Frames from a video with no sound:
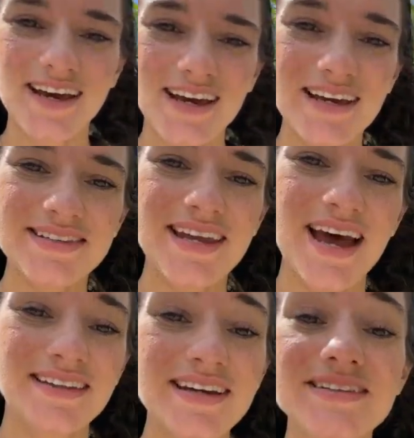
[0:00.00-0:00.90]
Is
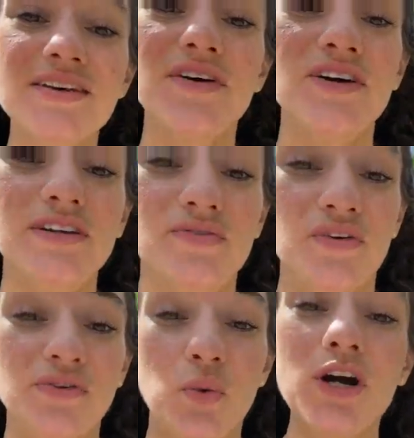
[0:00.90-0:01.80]
that it's a very
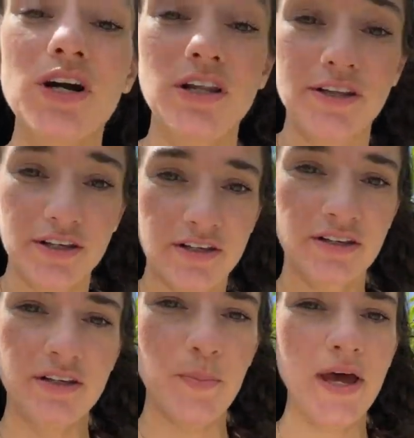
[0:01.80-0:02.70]
different world,
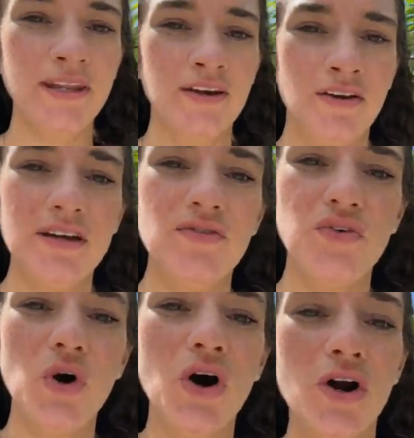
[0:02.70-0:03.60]
depending on if
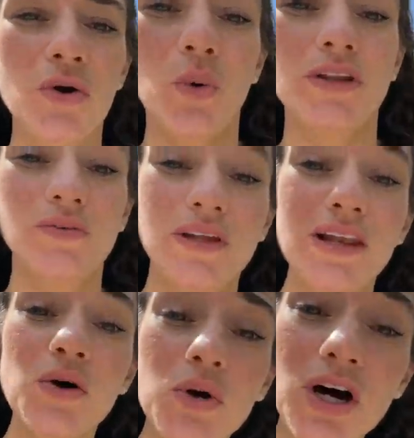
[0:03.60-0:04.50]
you are one of the
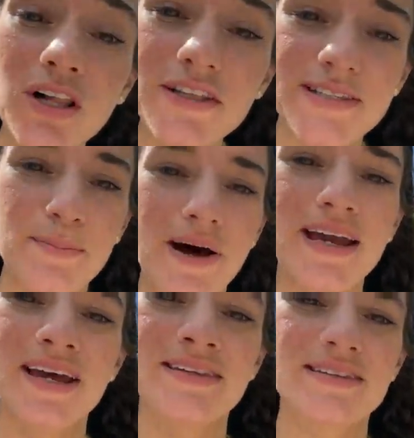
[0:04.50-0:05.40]
locals, the
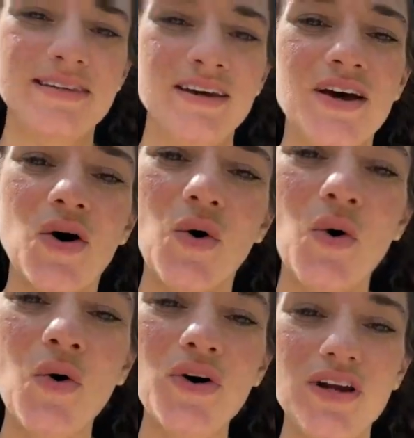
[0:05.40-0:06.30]
Mayans,
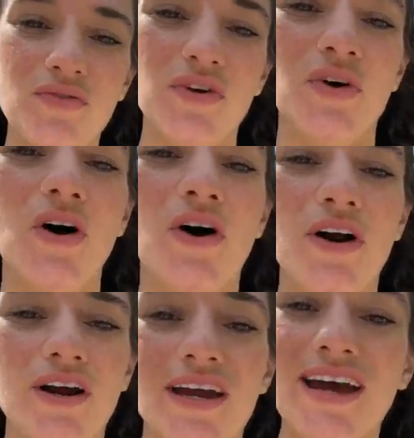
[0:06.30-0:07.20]
or if you
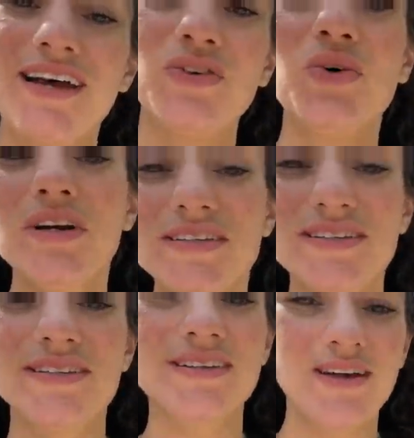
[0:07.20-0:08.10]
are a
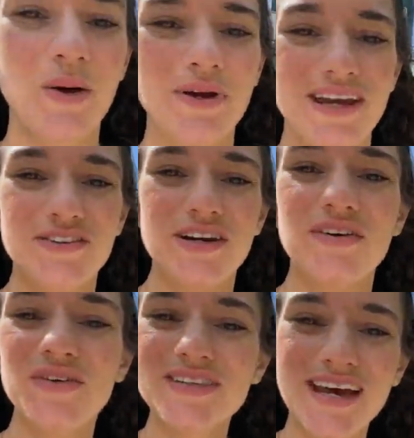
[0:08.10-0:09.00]
tourist coming here to have a
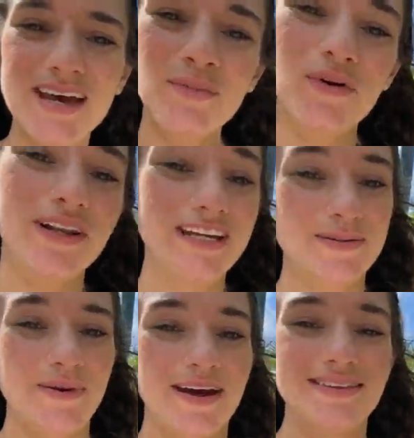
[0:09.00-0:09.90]
good time, or an
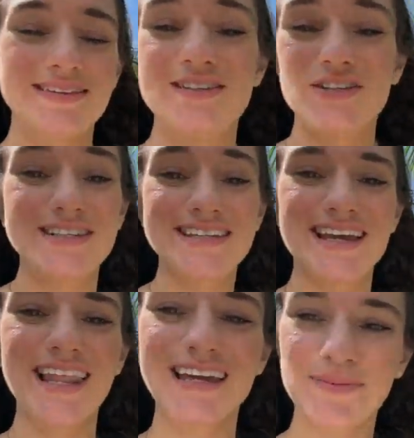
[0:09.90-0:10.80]
expat just like